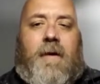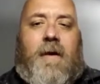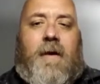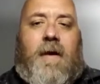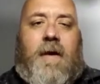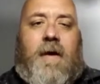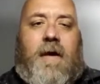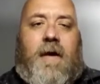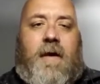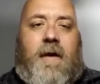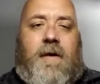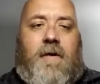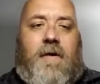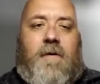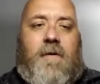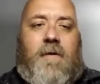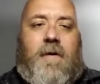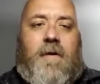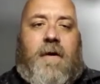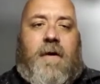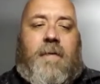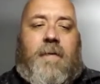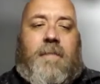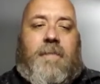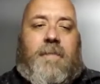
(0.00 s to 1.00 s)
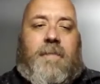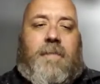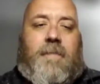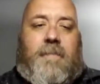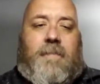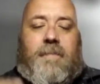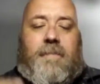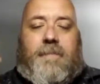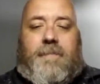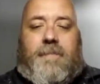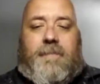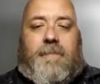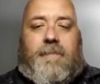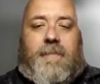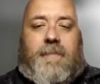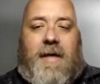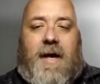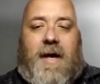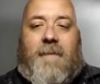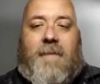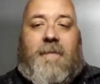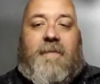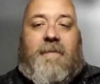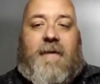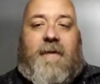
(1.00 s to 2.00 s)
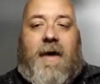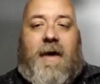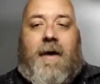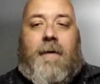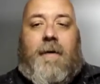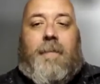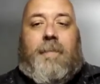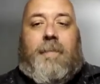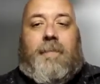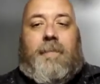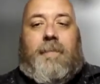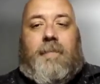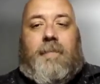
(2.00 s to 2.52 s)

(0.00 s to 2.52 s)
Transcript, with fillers: uh, in your uh, time as Cal?